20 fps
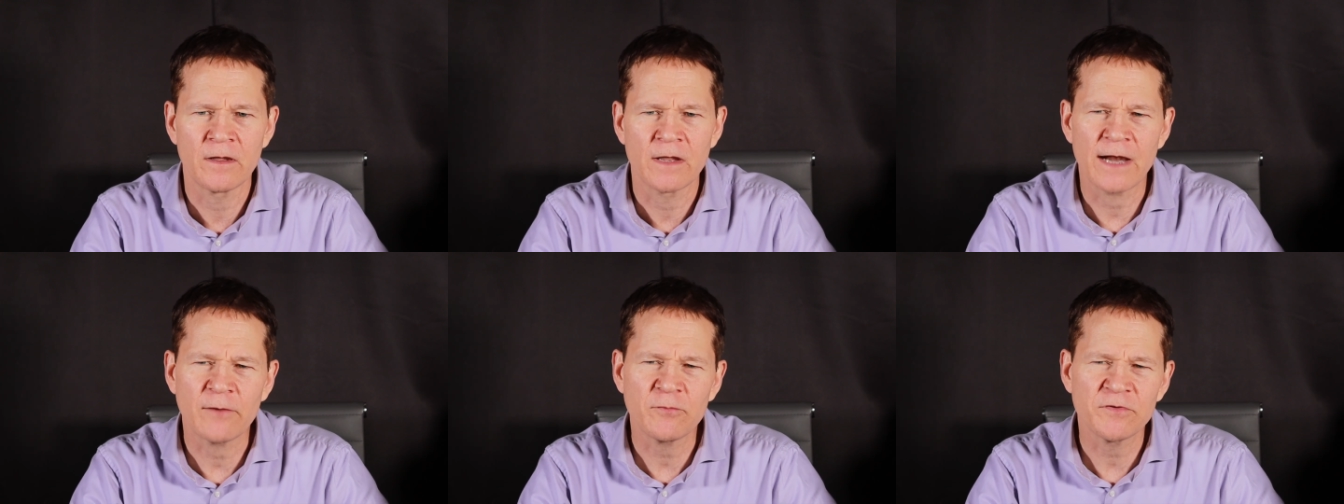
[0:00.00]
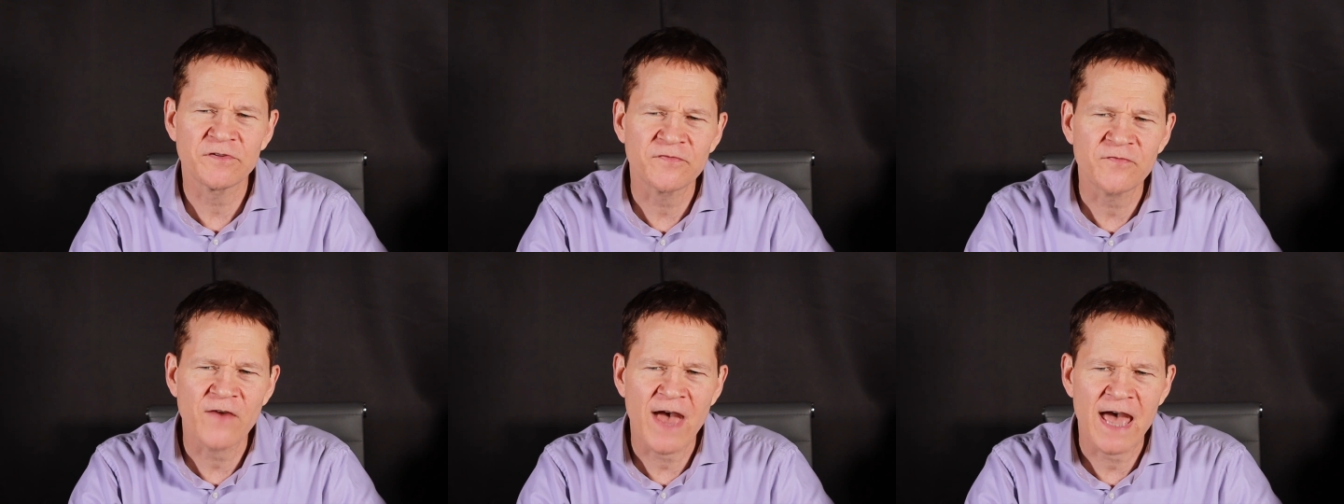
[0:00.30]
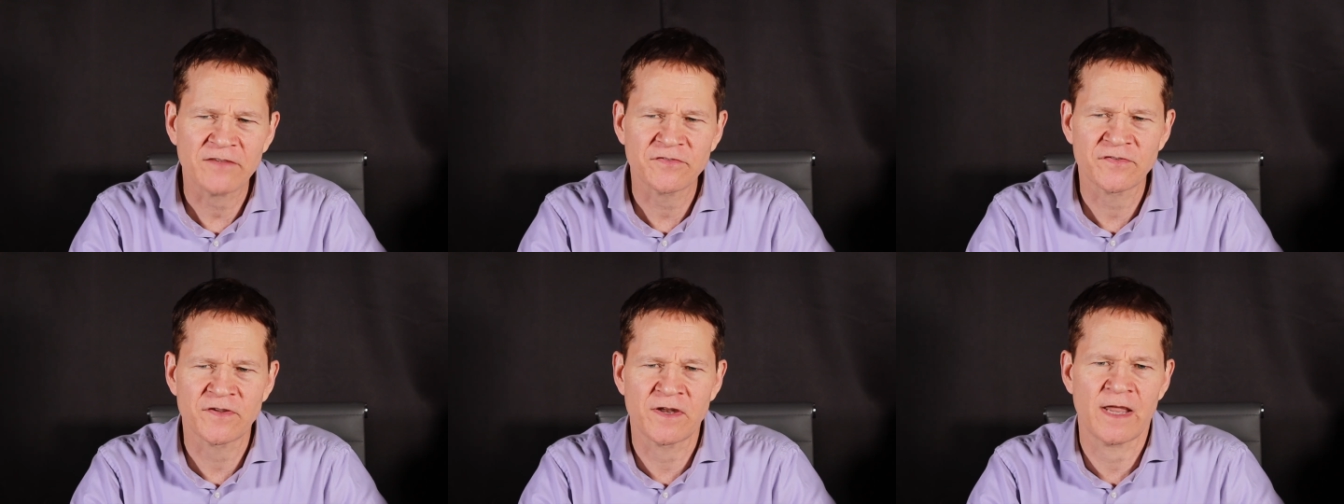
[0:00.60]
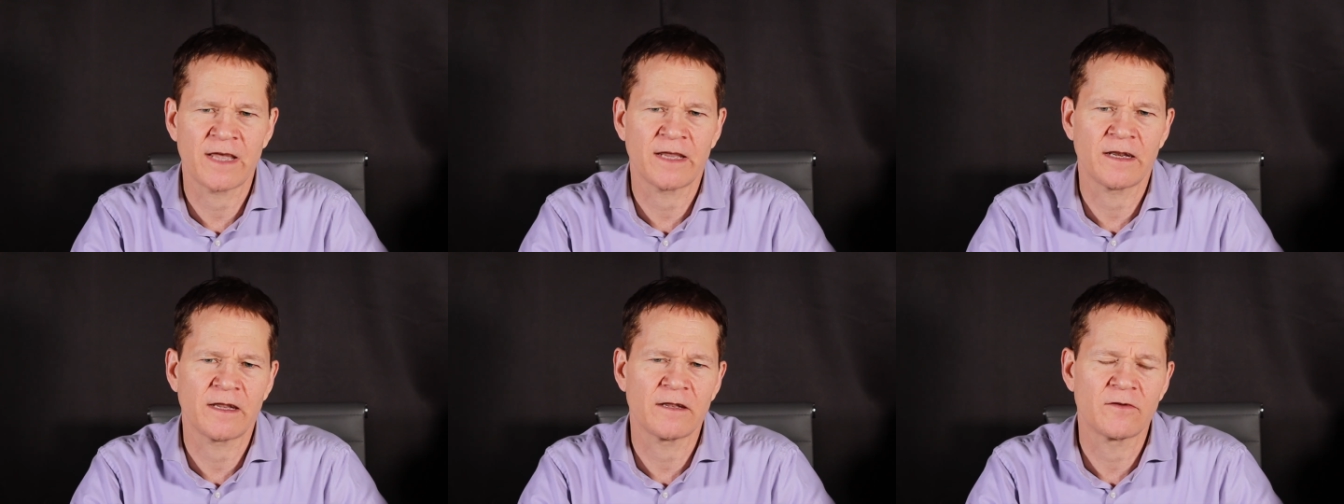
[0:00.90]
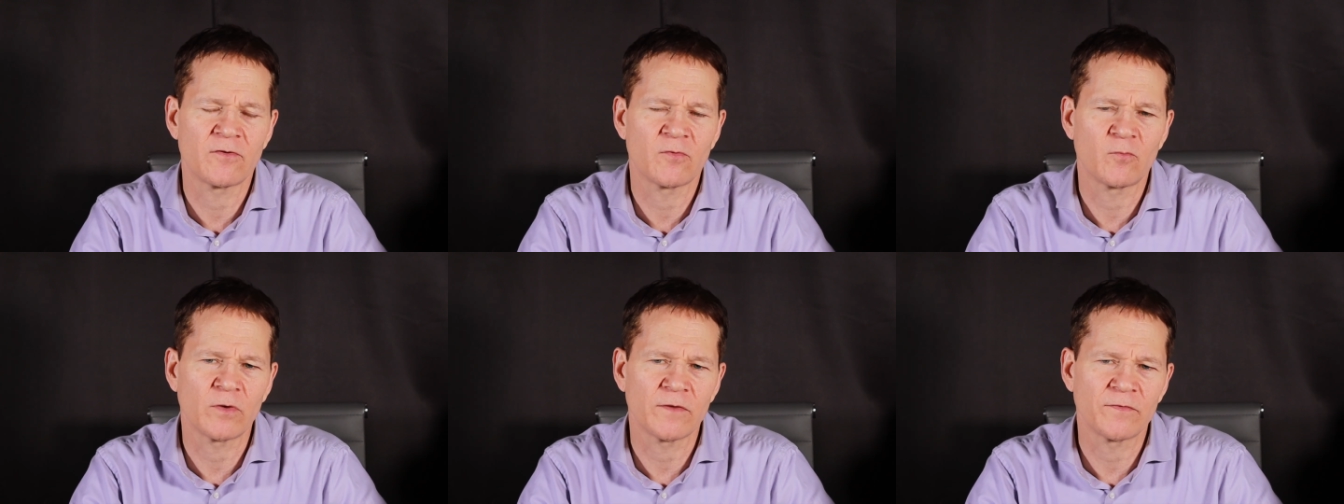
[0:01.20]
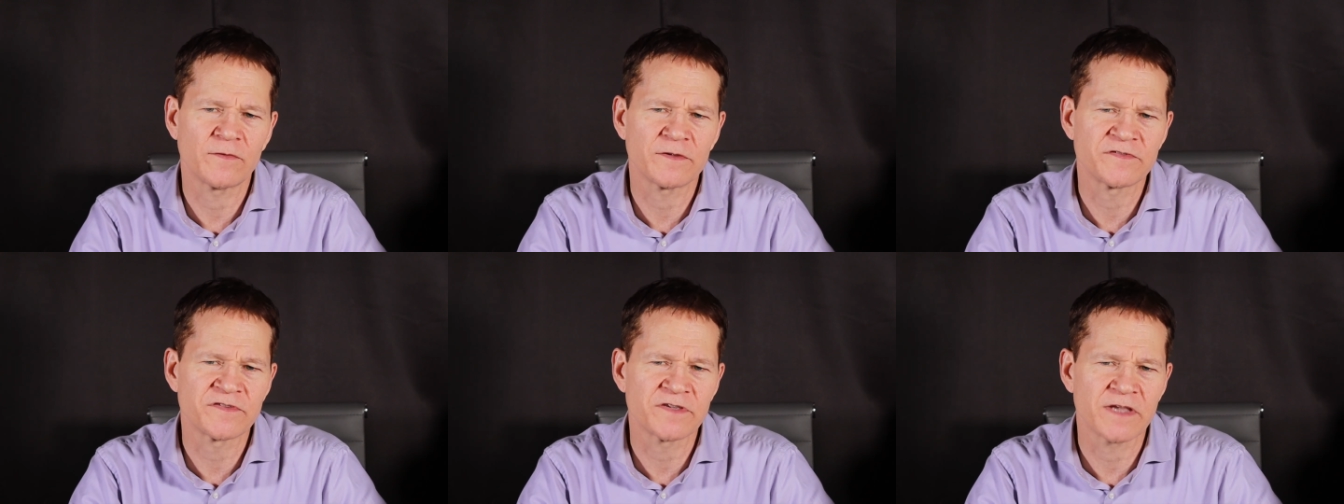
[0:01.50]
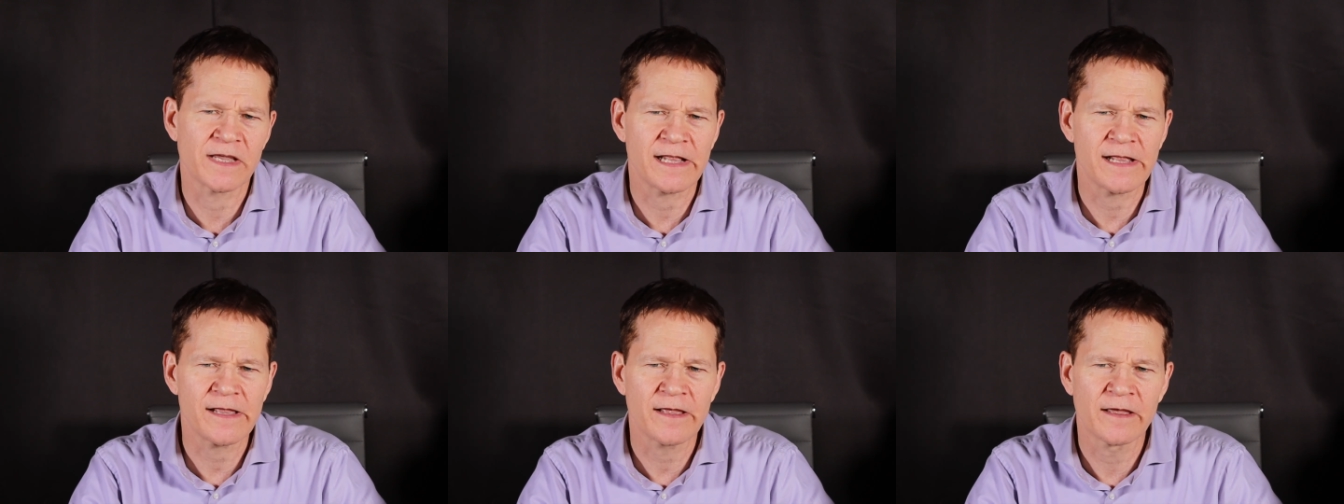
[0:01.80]
I was fascinated with the
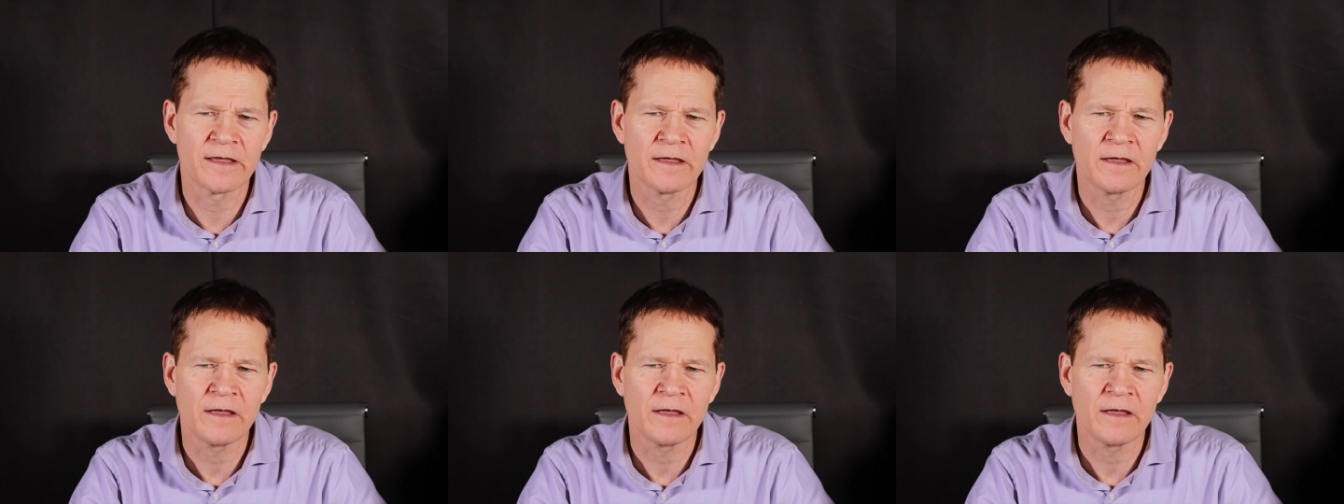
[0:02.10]
city